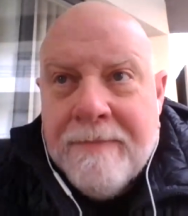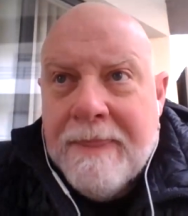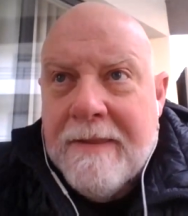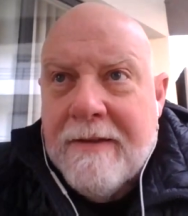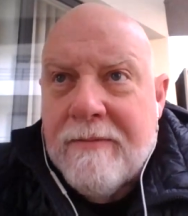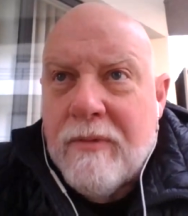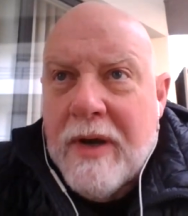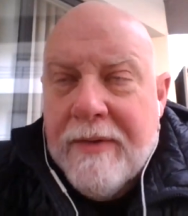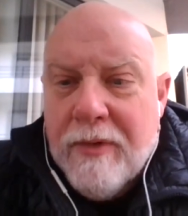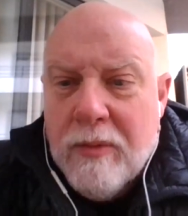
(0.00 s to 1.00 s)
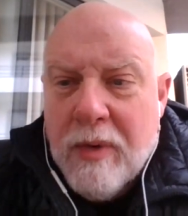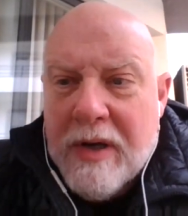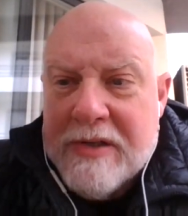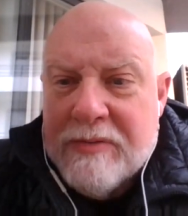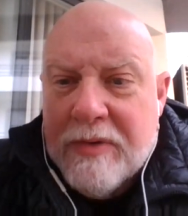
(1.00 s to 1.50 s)
The, whenever it
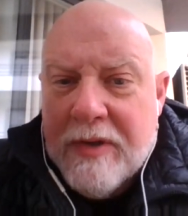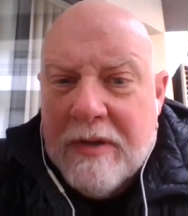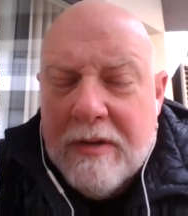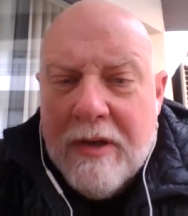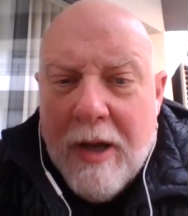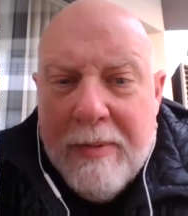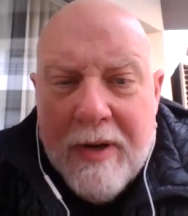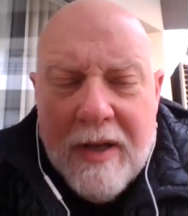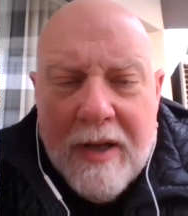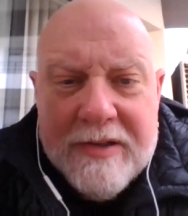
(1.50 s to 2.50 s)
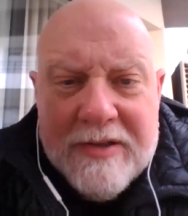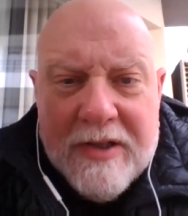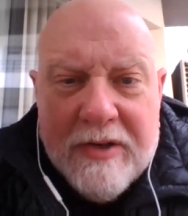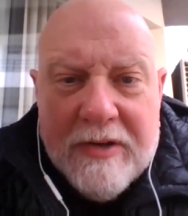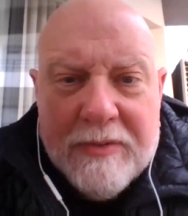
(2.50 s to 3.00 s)
was, when the copyright laws in the
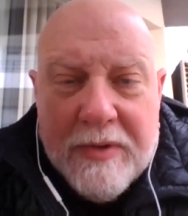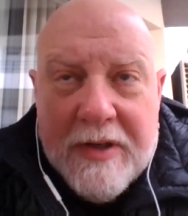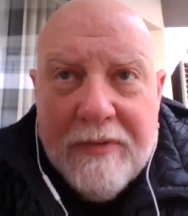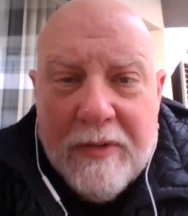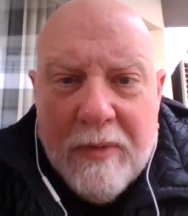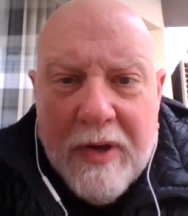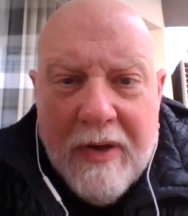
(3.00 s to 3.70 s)
U S were different, where you